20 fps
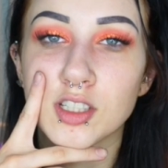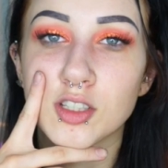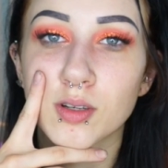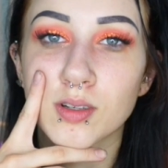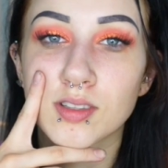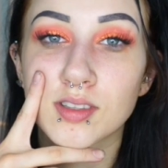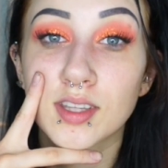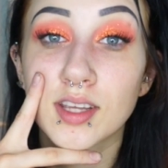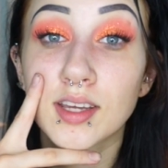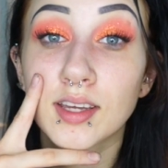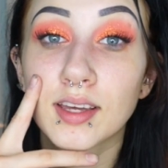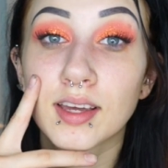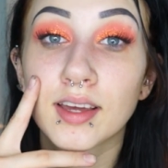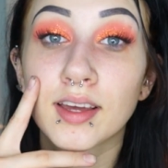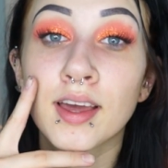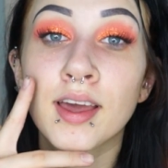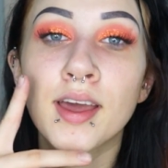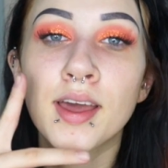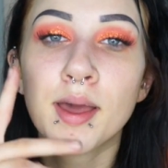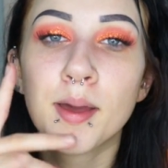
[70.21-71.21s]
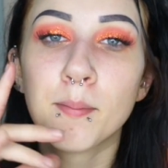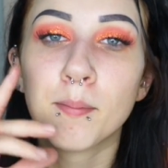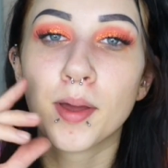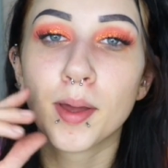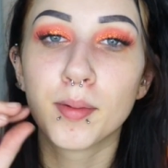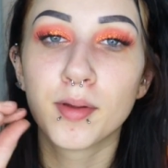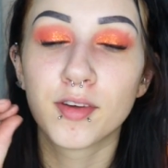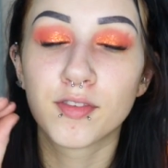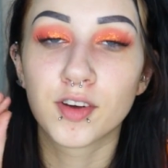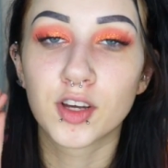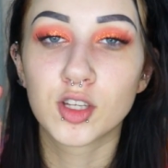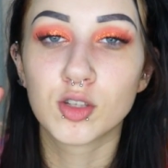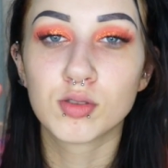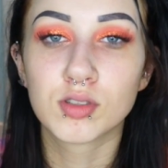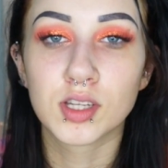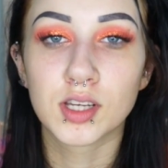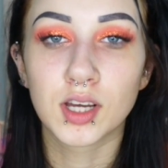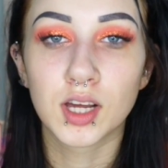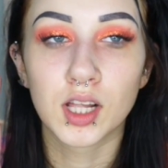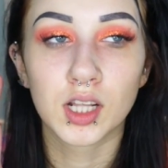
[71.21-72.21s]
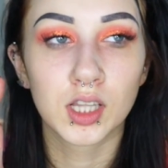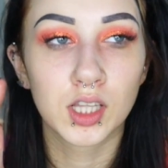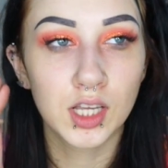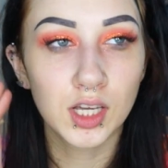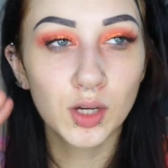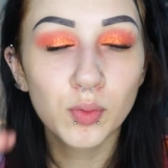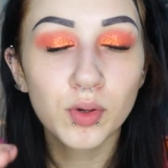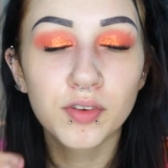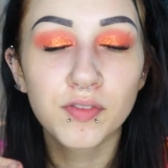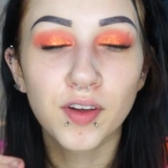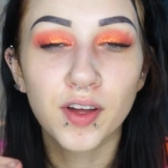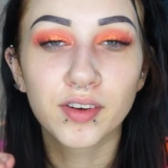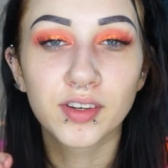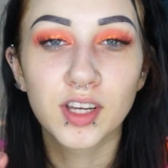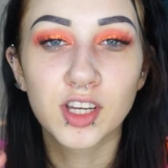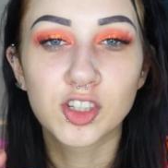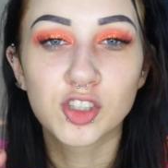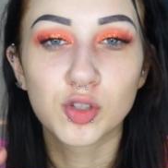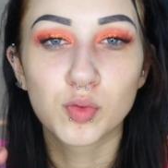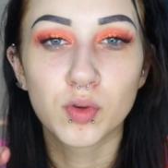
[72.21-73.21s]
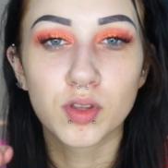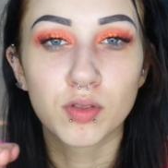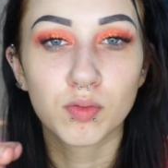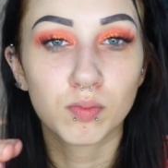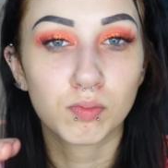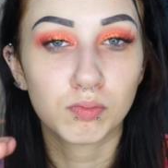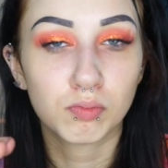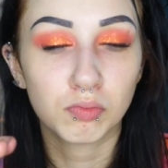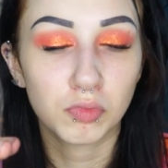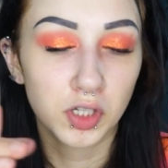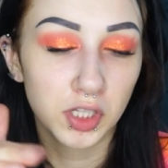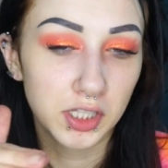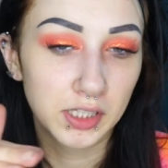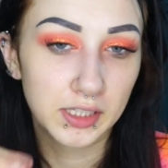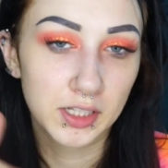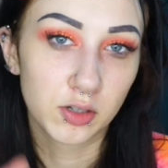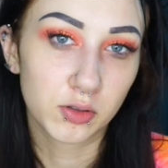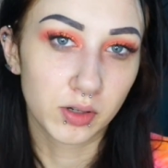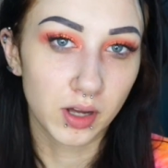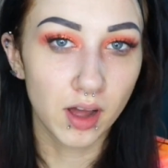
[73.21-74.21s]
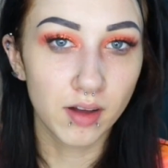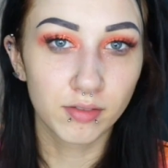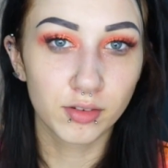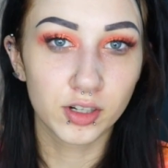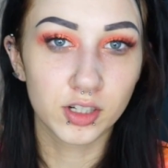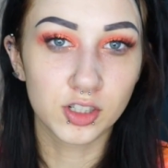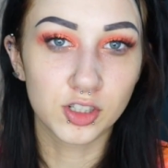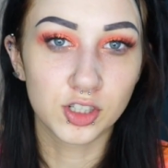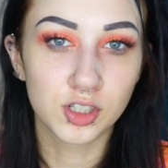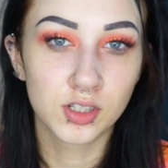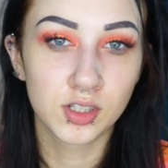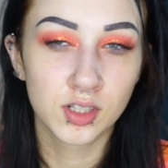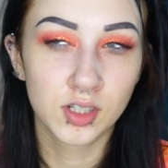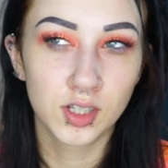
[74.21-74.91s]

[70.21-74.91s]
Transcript: So I was thinking maybe if I use like a liquid foundation with really little coverage,